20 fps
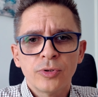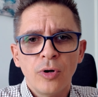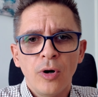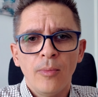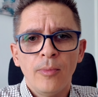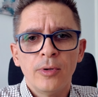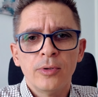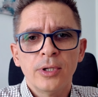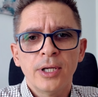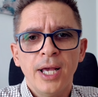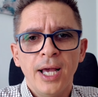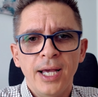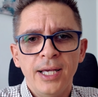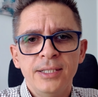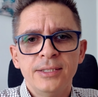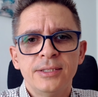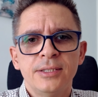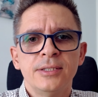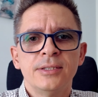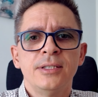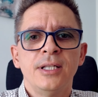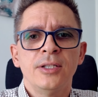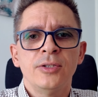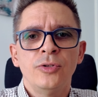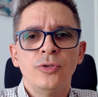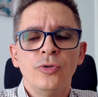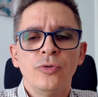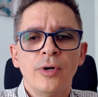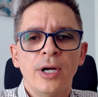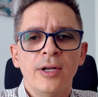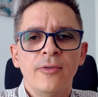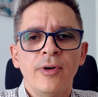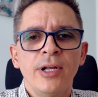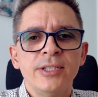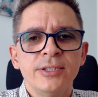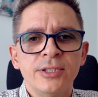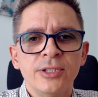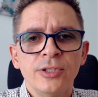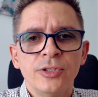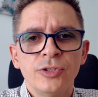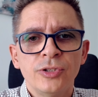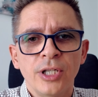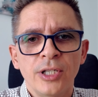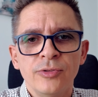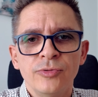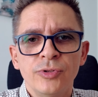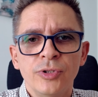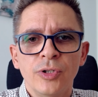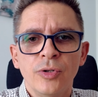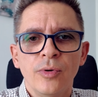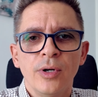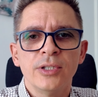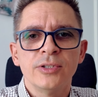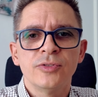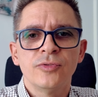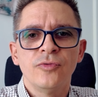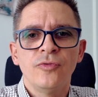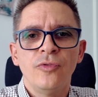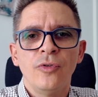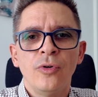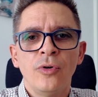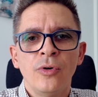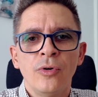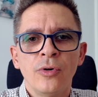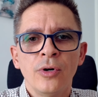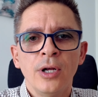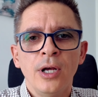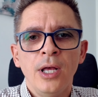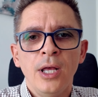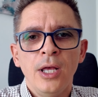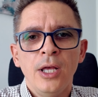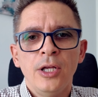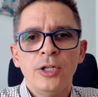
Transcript: common case is that you are raising change request for